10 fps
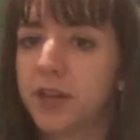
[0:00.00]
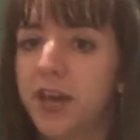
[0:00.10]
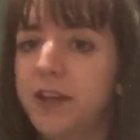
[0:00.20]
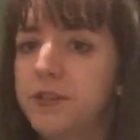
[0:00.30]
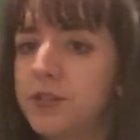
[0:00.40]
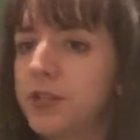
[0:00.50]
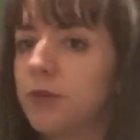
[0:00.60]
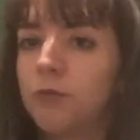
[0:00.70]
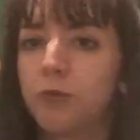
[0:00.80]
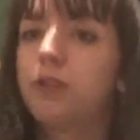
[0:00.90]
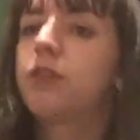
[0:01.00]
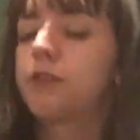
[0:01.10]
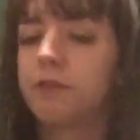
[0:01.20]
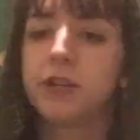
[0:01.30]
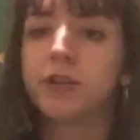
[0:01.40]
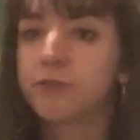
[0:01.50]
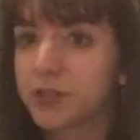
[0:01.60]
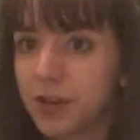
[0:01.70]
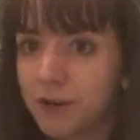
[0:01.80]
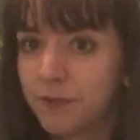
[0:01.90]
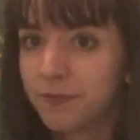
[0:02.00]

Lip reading: that it would 30 years ago.